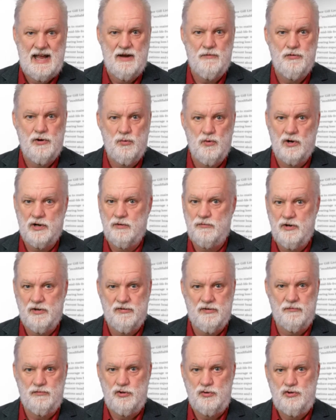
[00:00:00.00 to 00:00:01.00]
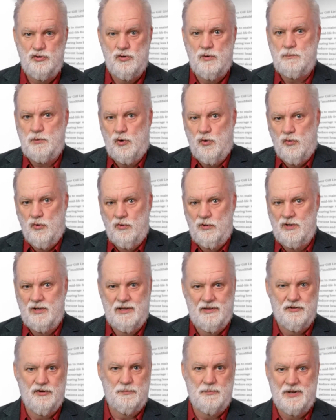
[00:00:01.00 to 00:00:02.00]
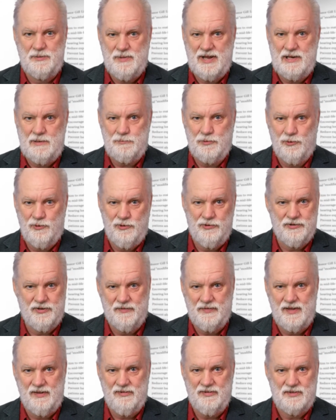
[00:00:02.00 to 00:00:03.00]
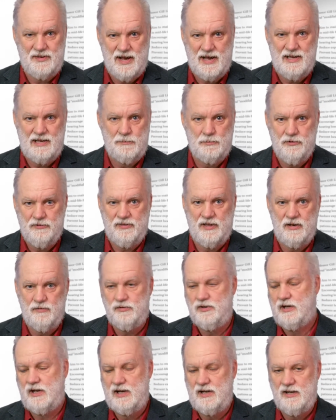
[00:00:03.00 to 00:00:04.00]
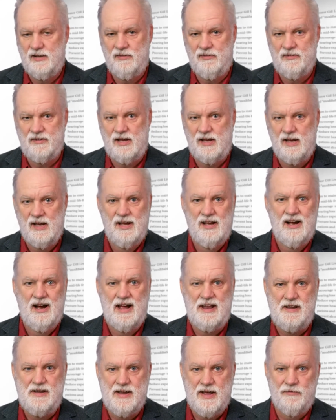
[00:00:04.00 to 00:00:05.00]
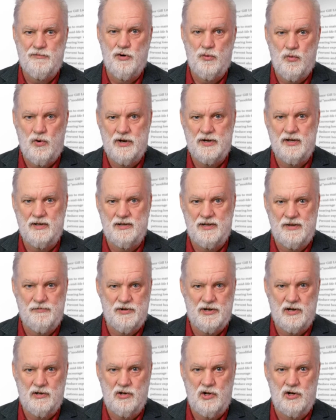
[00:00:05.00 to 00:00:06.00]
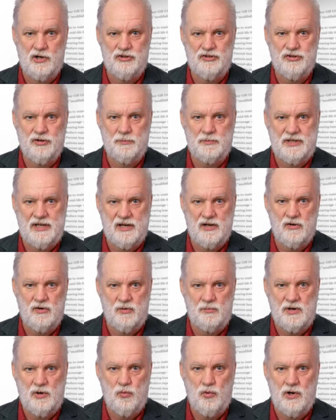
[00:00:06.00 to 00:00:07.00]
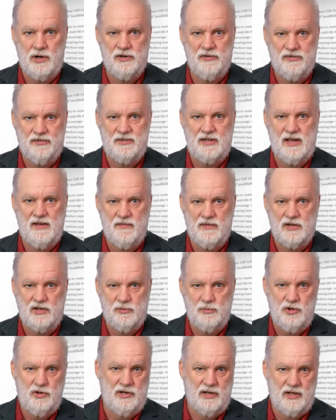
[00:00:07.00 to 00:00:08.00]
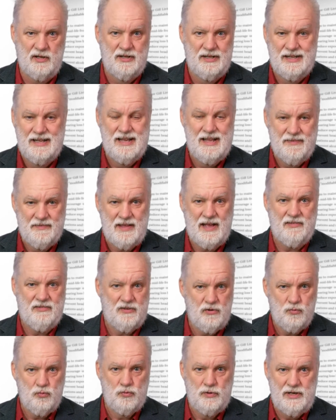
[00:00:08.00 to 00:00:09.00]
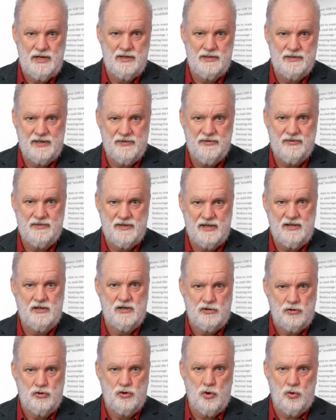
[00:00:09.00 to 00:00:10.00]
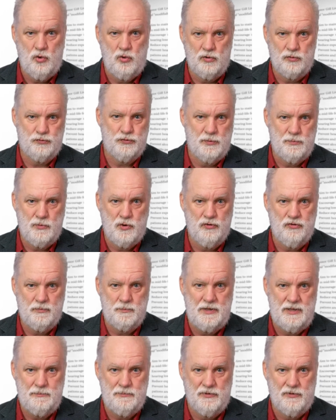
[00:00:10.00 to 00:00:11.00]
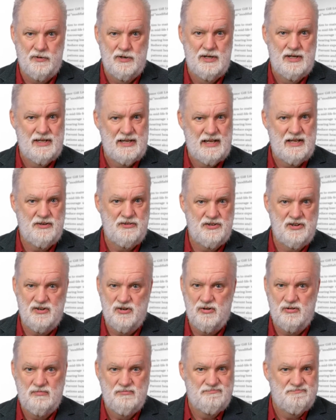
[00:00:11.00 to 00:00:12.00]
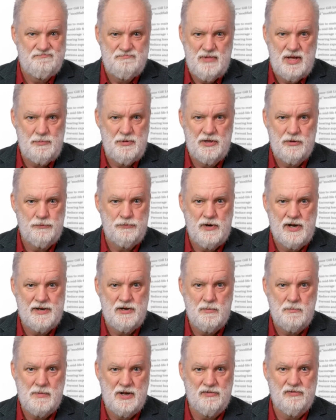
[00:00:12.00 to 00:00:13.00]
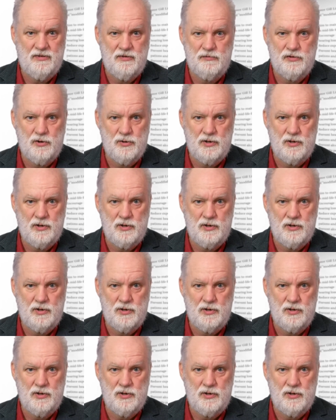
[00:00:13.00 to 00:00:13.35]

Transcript: Every one of us, if you do a poll, and there have been many polls on this, 90% of Canadians say, I never want to live in a long-term care home. I want to stay in the community. That's a realistic goal for most people until maybe the final months of their